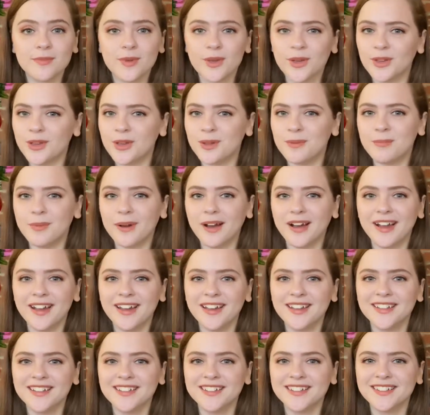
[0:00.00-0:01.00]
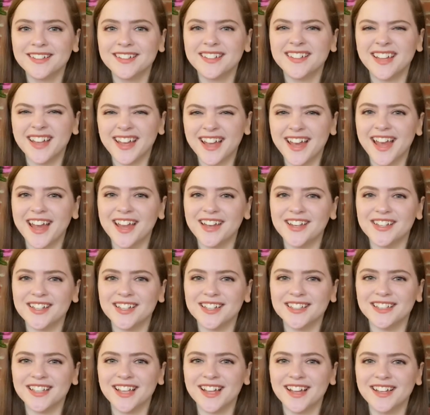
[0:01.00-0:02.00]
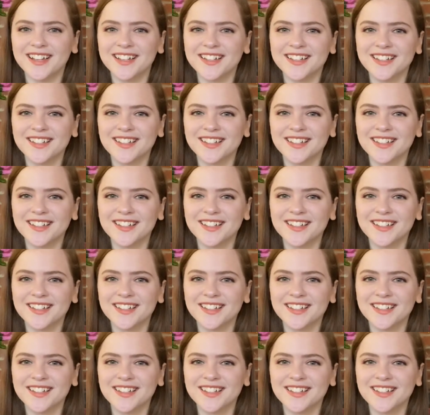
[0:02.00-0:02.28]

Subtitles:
goodbye and good luck.